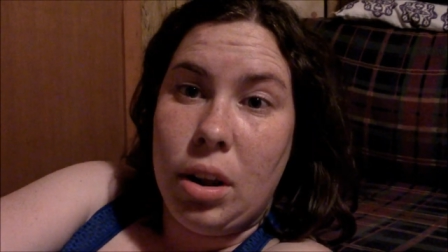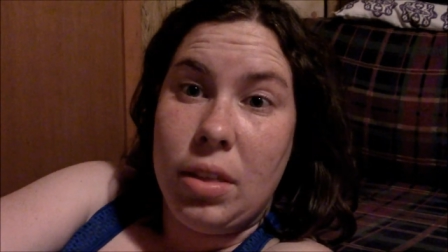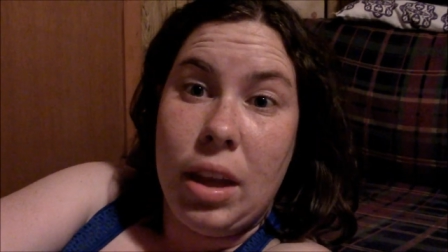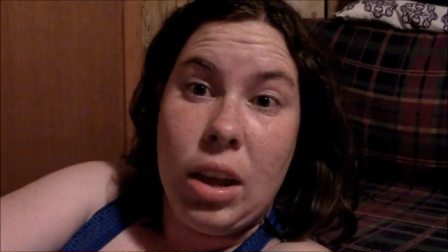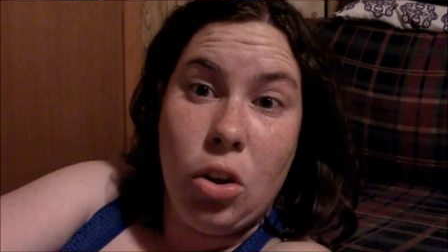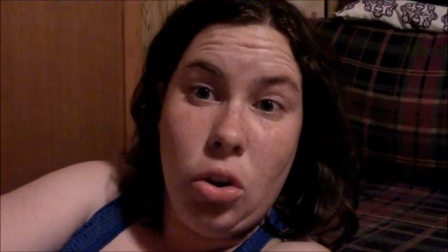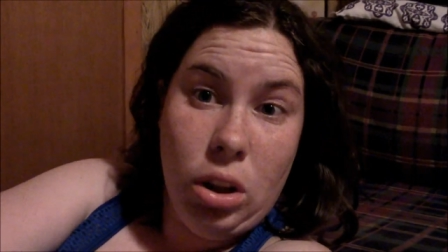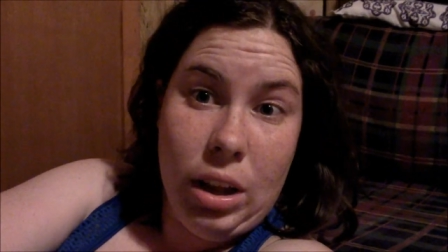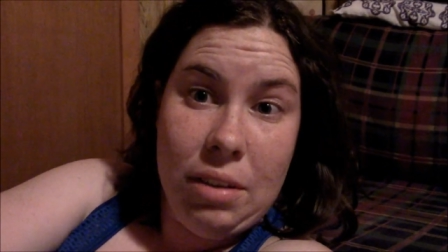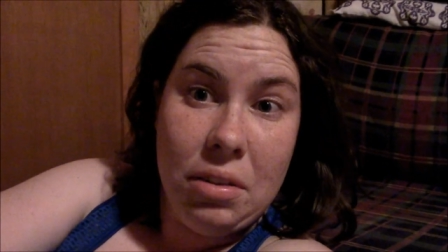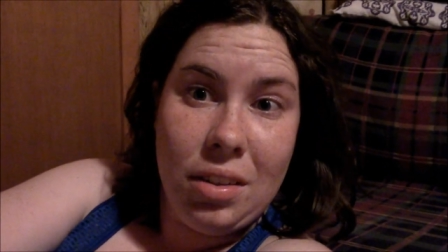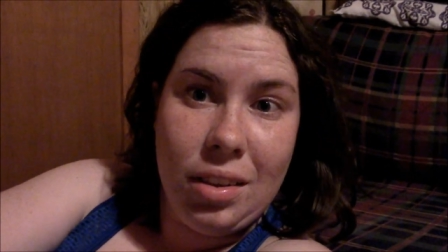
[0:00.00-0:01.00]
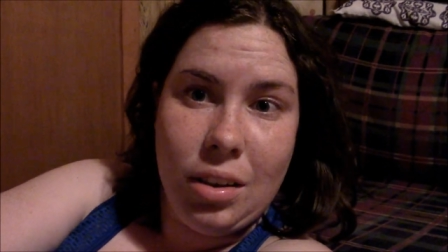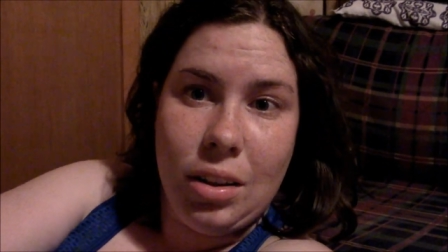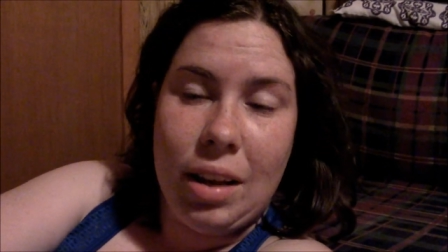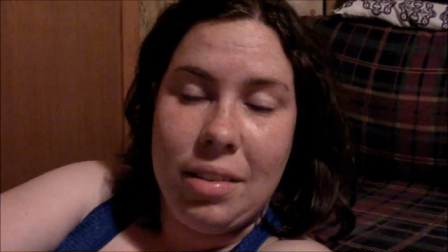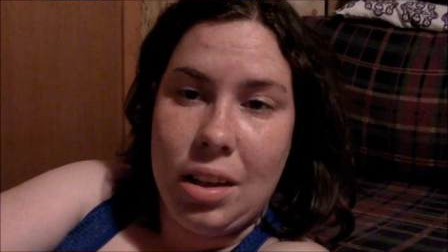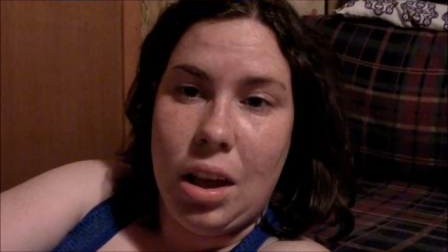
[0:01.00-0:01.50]
and they couldn't leave until
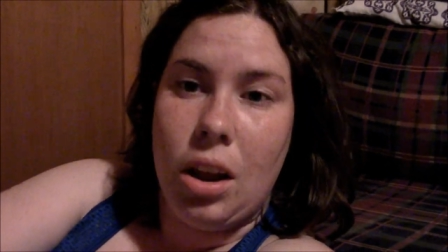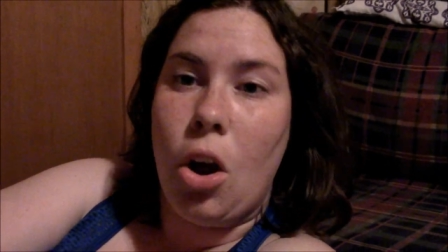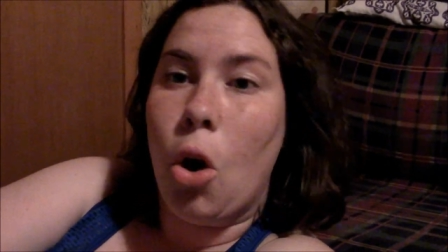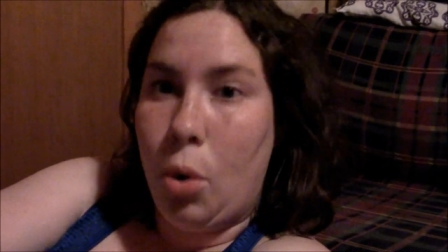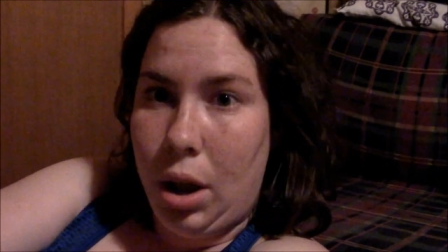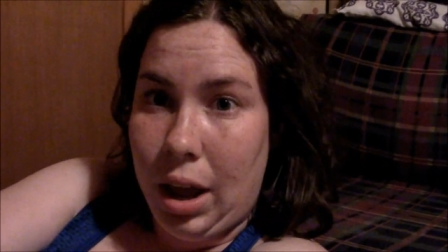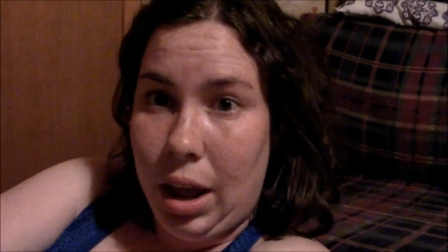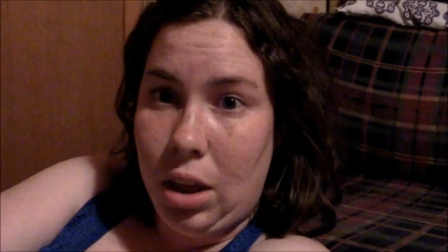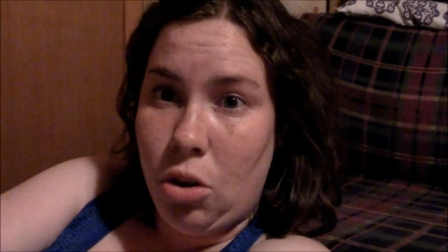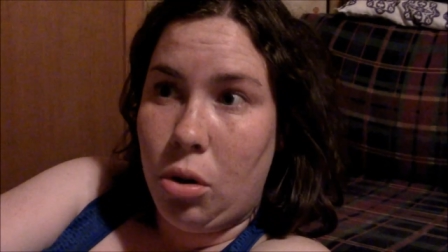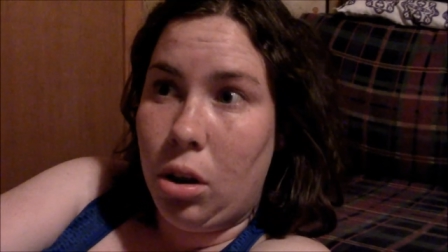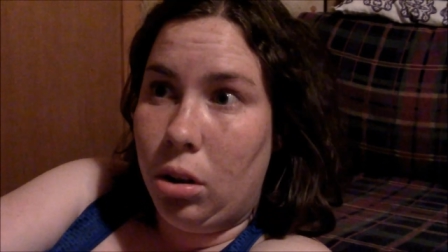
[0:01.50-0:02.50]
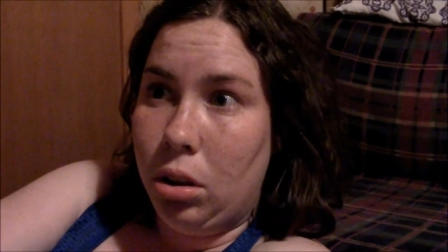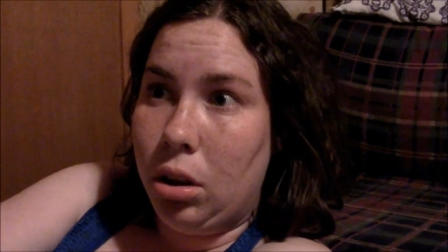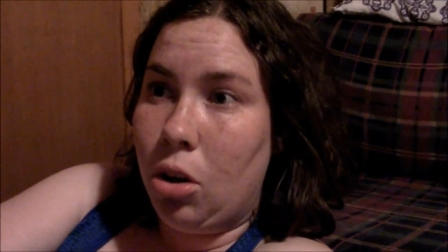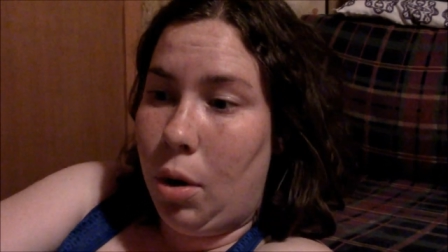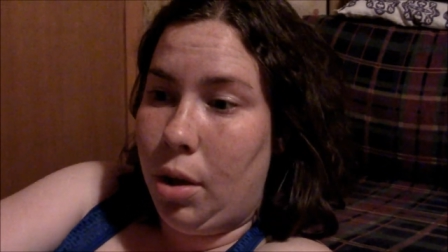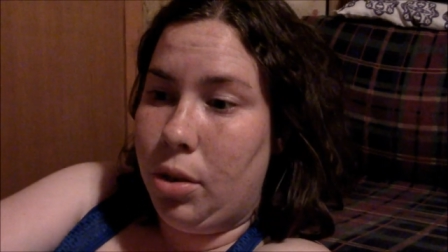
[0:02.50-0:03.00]
I said, okay, you can
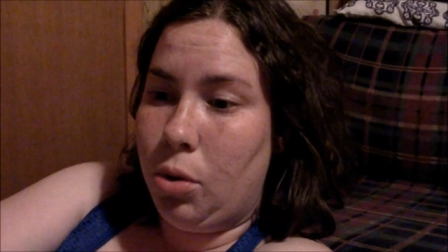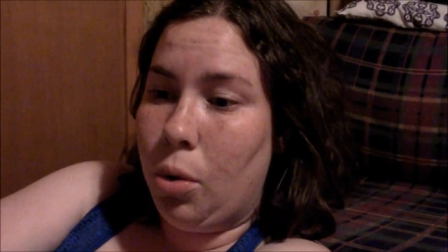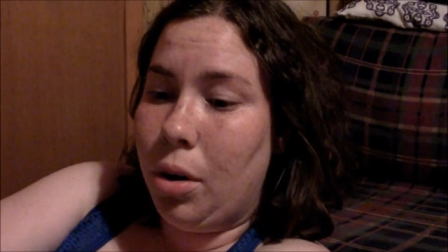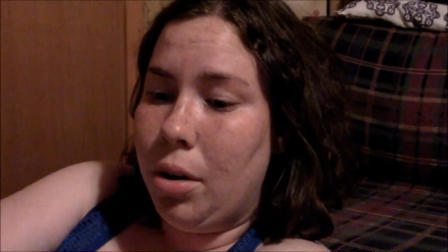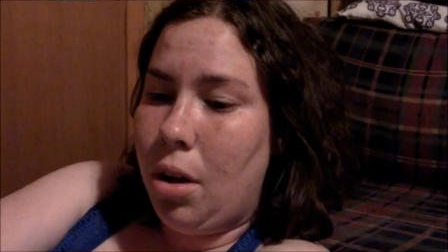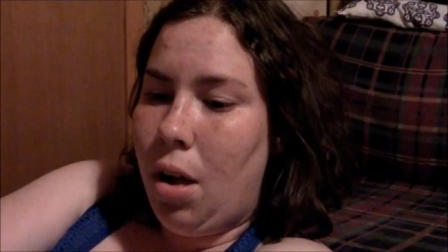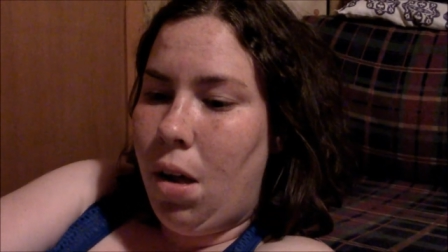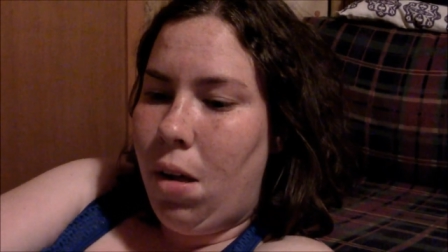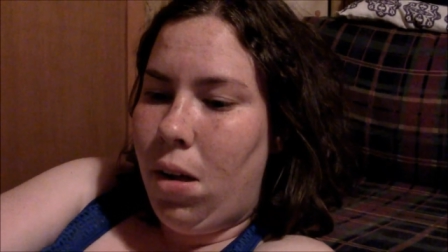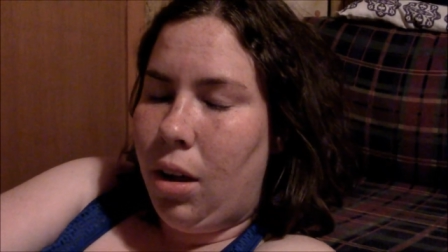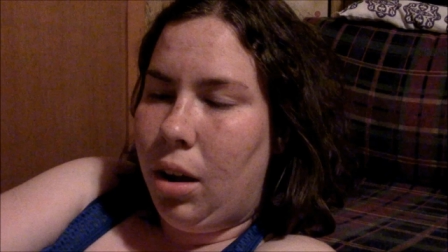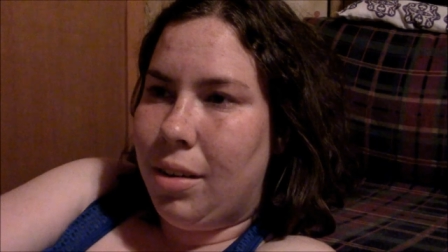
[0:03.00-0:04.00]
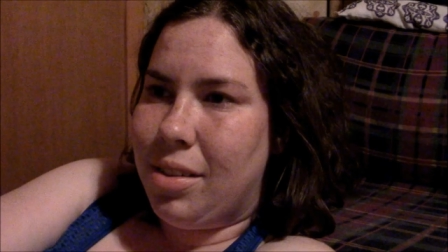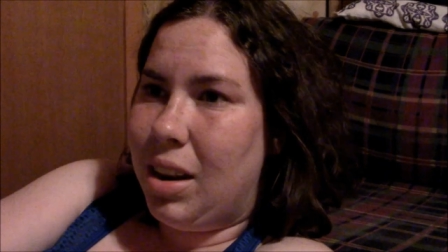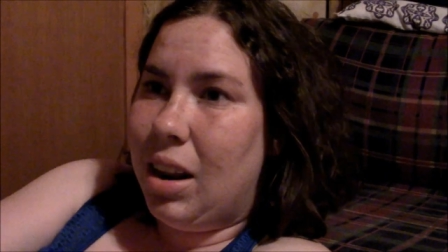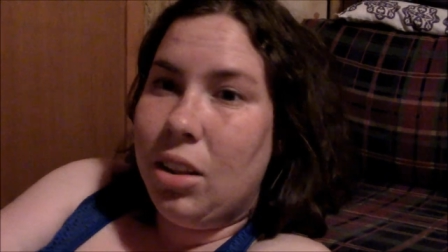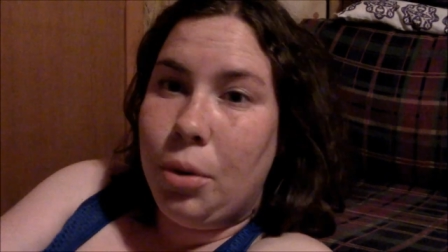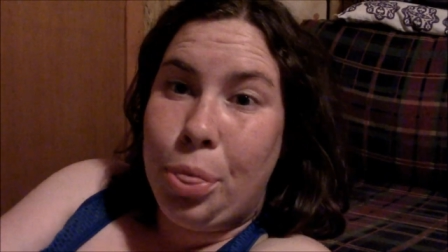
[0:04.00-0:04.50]
go out the door, because they
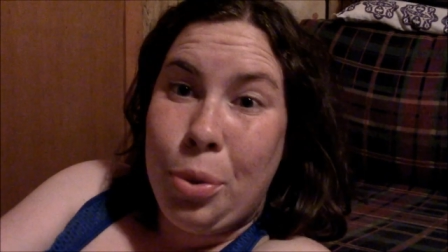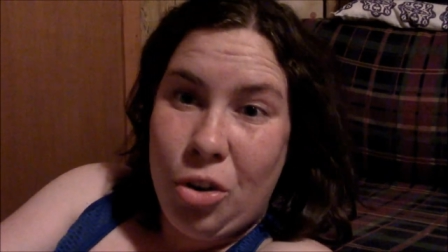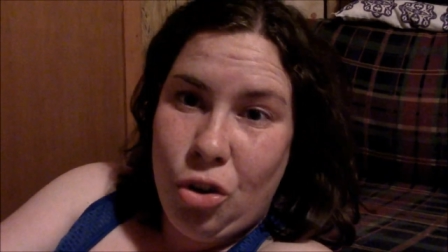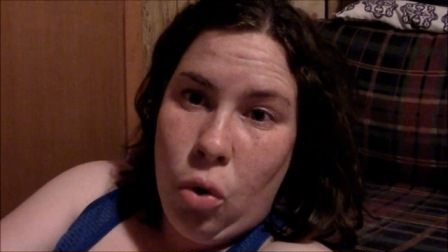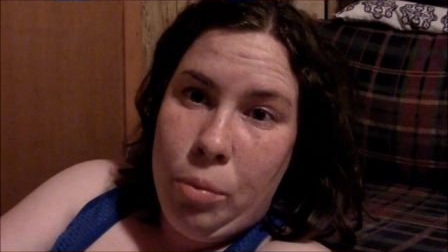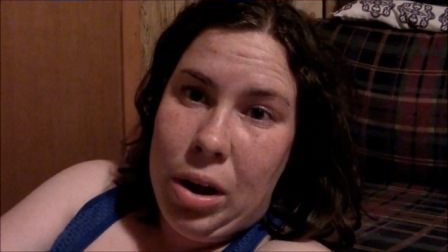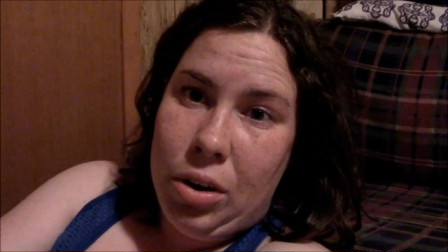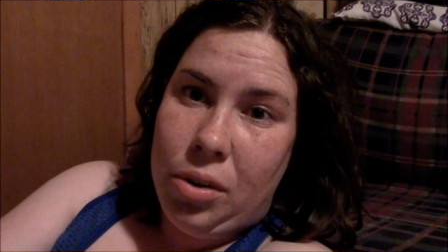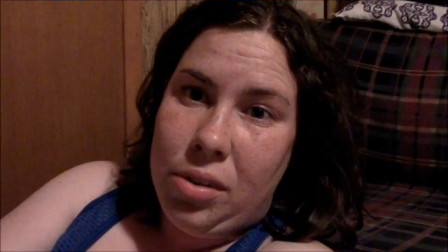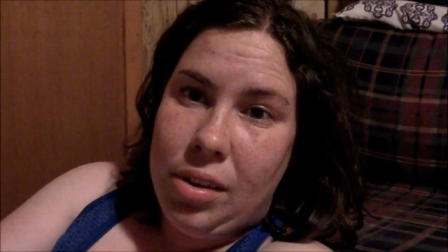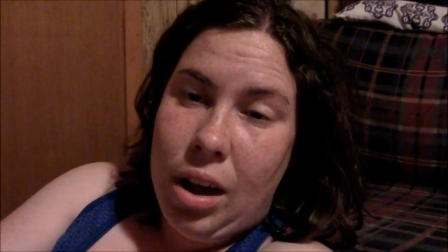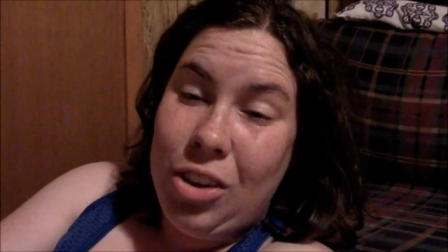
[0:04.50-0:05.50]
need to learn threshold manners.